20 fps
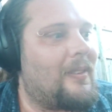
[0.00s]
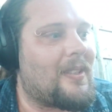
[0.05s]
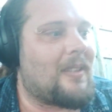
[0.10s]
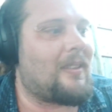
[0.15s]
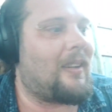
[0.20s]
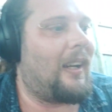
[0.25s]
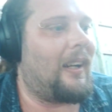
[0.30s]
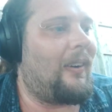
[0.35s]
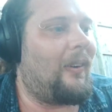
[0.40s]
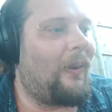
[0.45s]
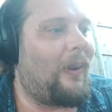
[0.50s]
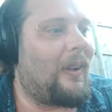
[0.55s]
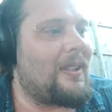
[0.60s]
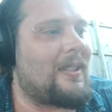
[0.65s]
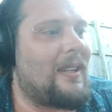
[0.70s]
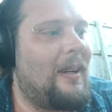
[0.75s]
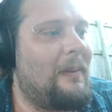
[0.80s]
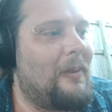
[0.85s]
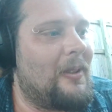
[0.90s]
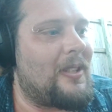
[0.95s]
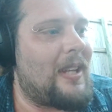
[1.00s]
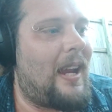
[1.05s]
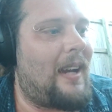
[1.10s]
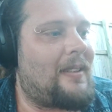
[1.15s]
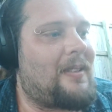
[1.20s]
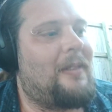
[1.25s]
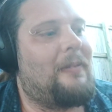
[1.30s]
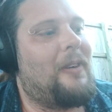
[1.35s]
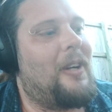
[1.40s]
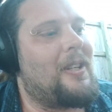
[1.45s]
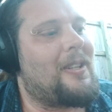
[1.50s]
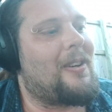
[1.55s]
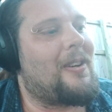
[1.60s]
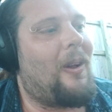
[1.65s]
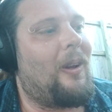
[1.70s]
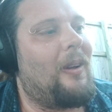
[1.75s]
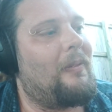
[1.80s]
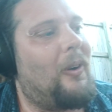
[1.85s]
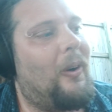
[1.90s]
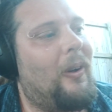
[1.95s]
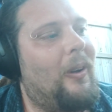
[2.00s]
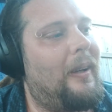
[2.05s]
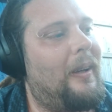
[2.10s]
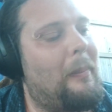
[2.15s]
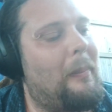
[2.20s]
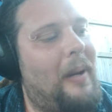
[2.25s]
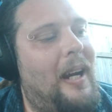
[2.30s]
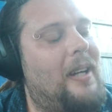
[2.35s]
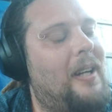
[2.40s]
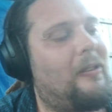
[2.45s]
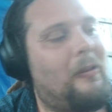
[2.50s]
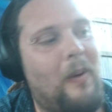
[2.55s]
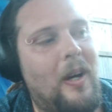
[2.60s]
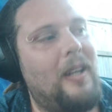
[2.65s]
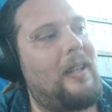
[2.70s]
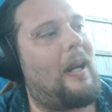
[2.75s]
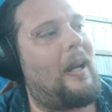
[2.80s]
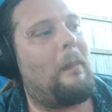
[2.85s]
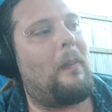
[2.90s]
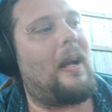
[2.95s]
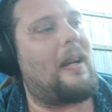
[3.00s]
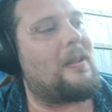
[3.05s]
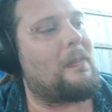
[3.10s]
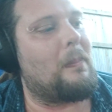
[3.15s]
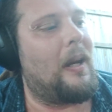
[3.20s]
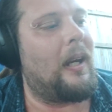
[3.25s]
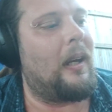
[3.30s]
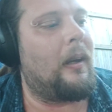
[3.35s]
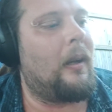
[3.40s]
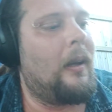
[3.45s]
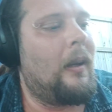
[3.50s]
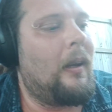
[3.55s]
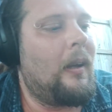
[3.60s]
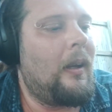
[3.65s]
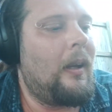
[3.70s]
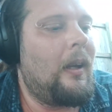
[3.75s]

It was like, all I seen was extra virgin olive oil in the pantry and went, yep, that's me.